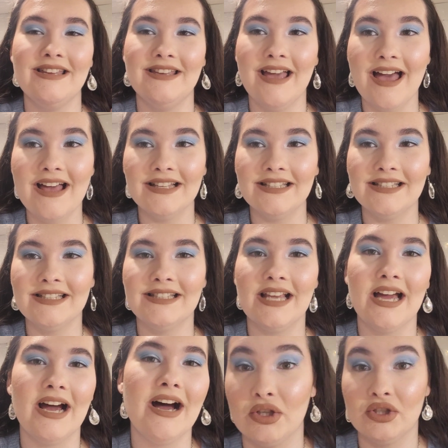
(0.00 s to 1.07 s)
Yes,
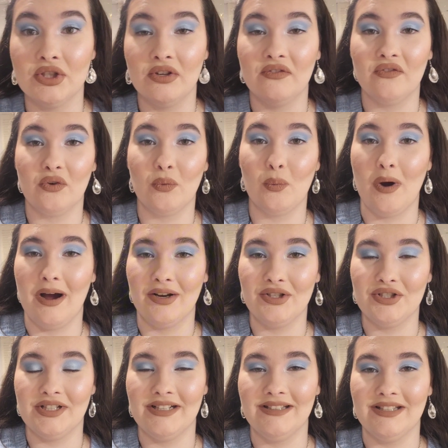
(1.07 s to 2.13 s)
so much for
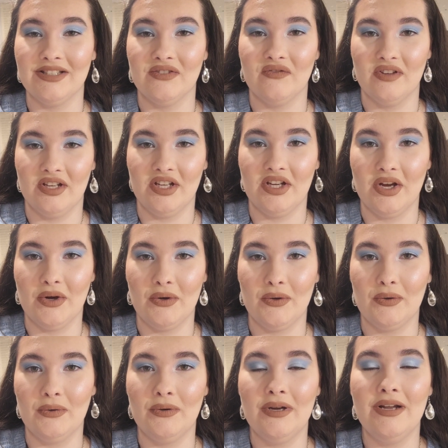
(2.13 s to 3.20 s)
watching this
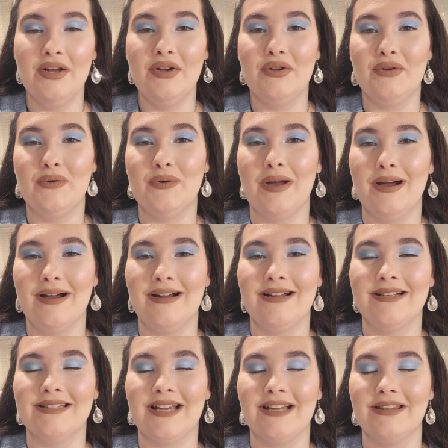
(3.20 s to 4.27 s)
video, you
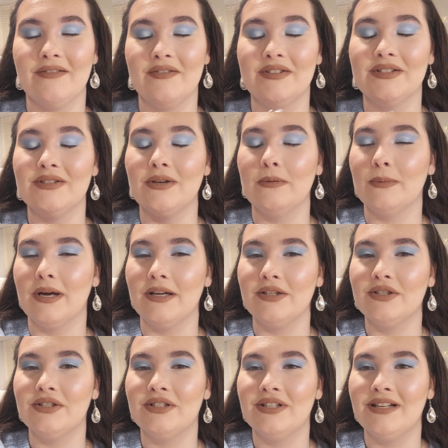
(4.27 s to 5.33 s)
guys. I love you so
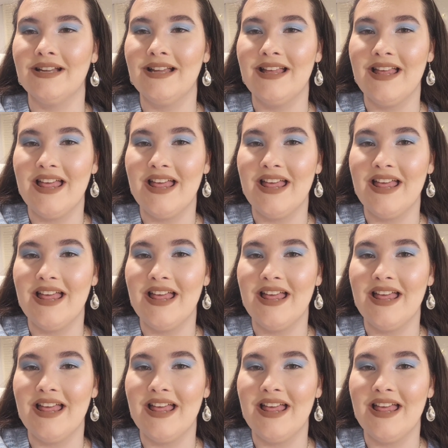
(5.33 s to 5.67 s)
much.